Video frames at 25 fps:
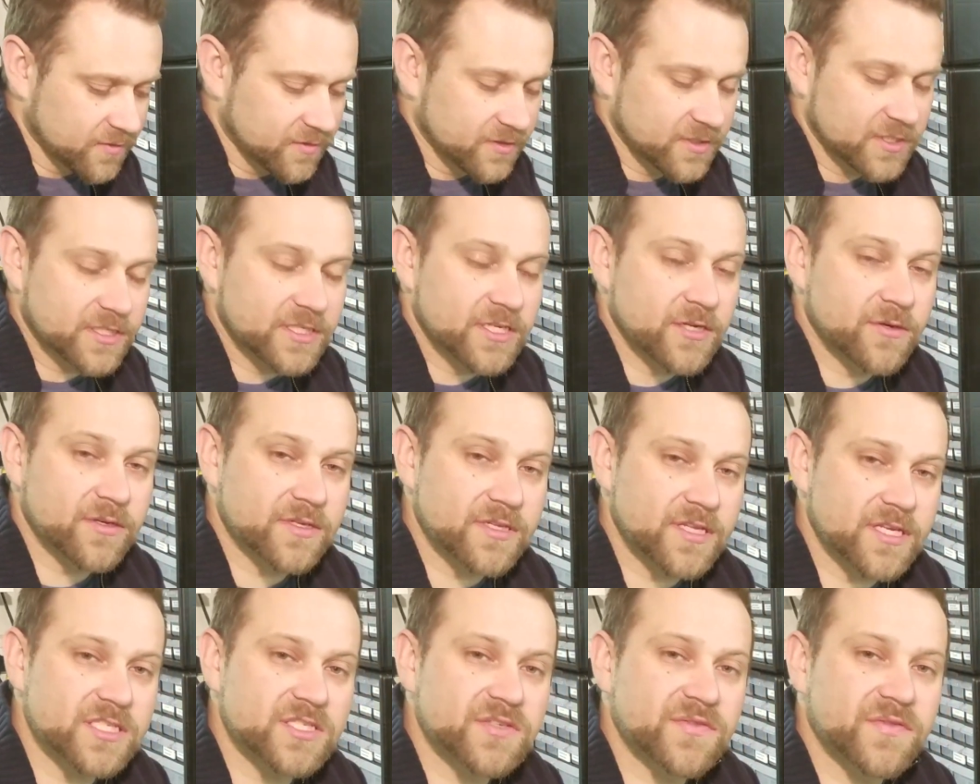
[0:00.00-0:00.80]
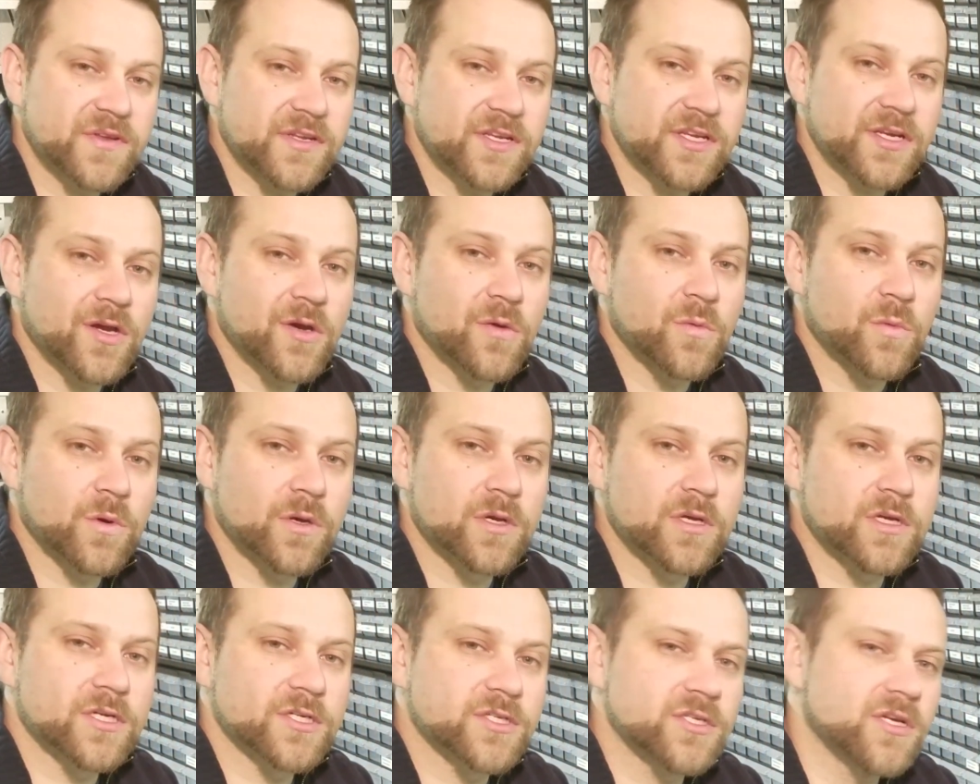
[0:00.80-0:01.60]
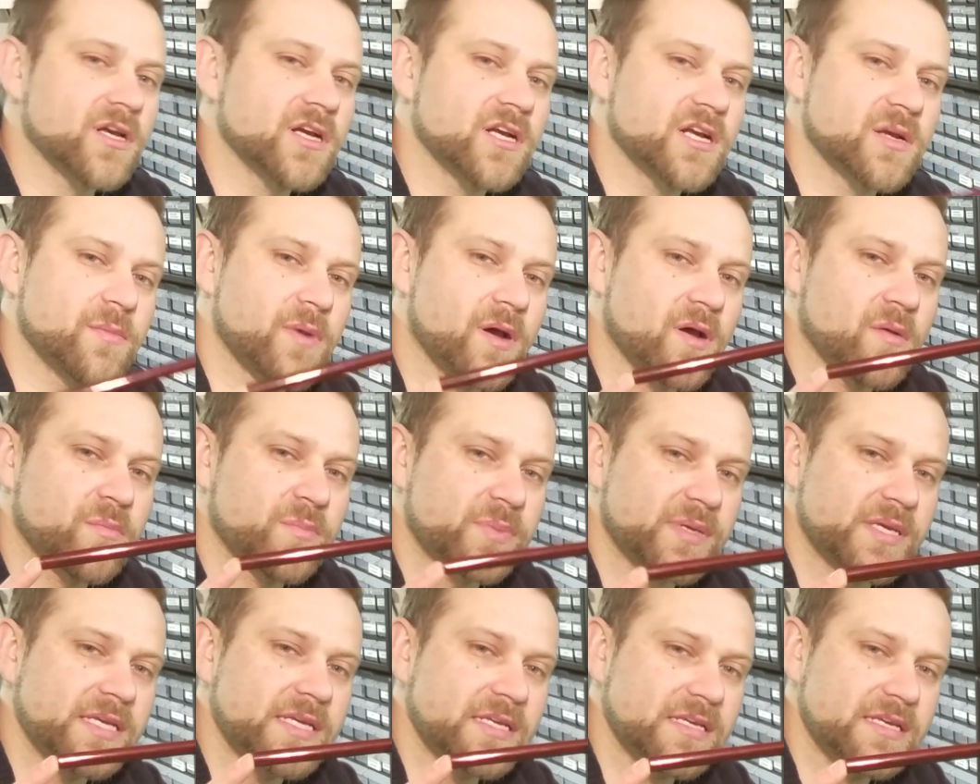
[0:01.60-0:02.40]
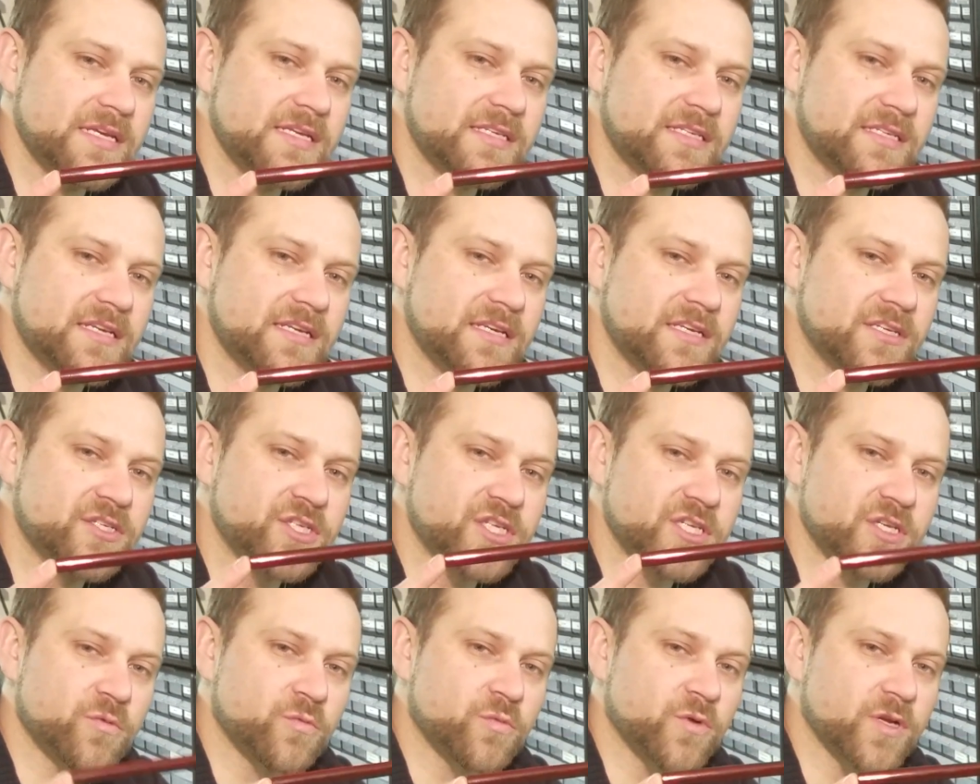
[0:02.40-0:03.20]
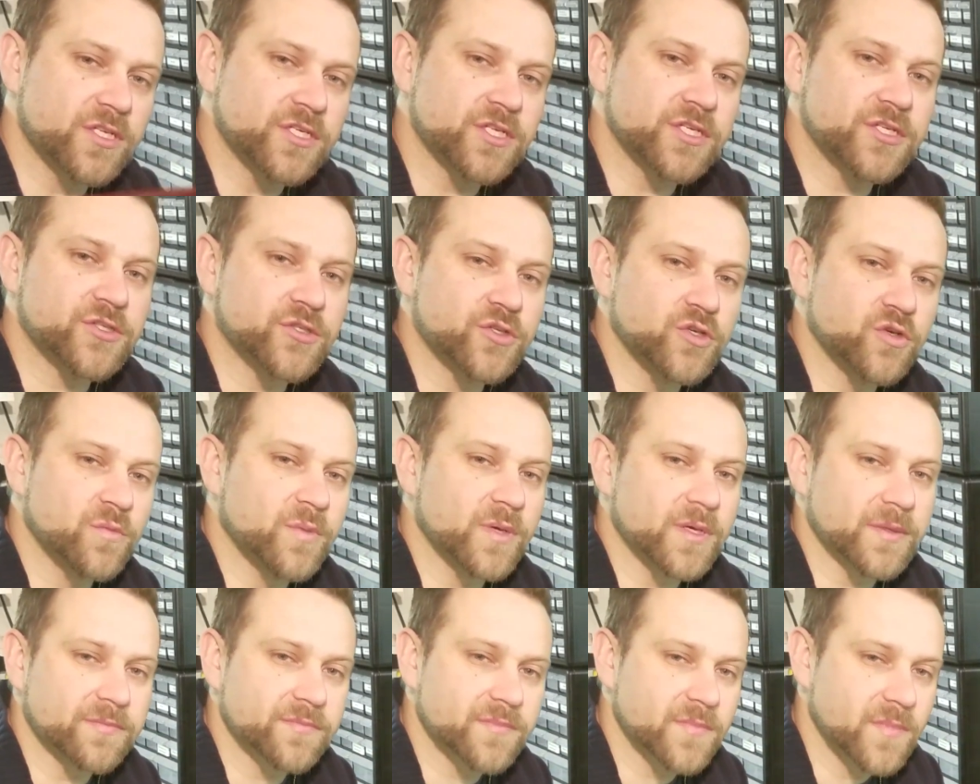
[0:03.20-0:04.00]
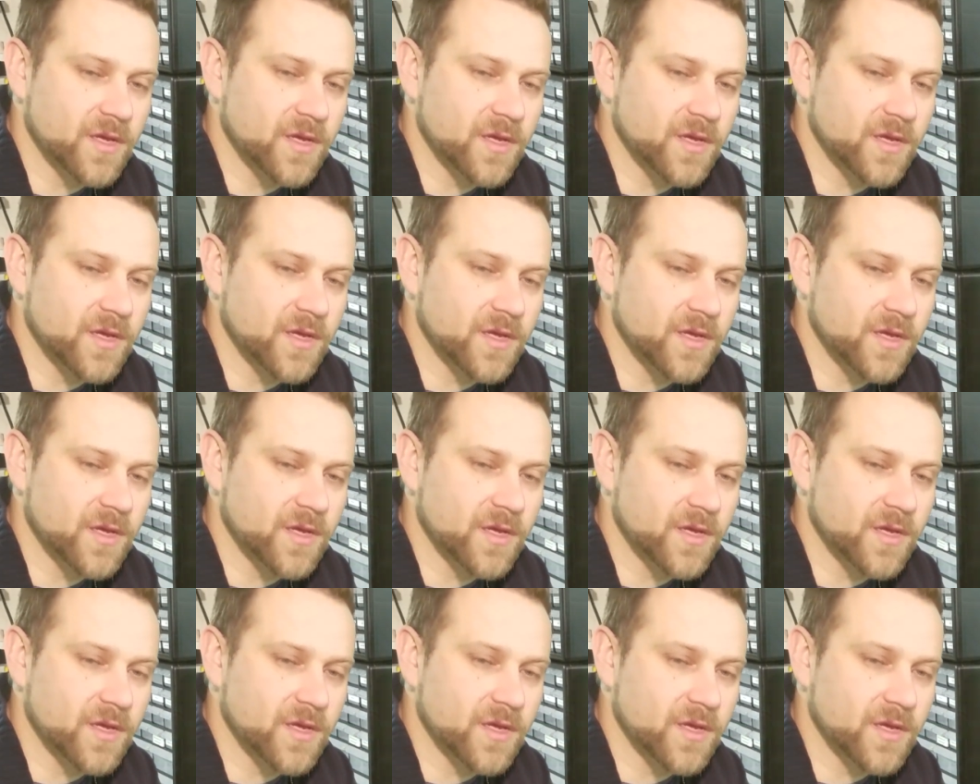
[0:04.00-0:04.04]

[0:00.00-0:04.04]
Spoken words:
During this video, we're going to talk about PETG rigid tubing.